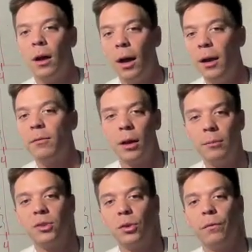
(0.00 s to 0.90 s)
I've
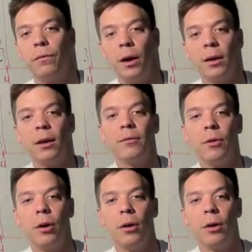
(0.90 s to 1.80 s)
come so fucking
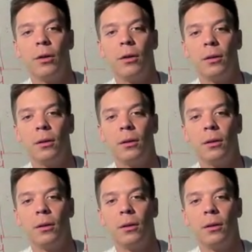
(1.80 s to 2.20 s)
far.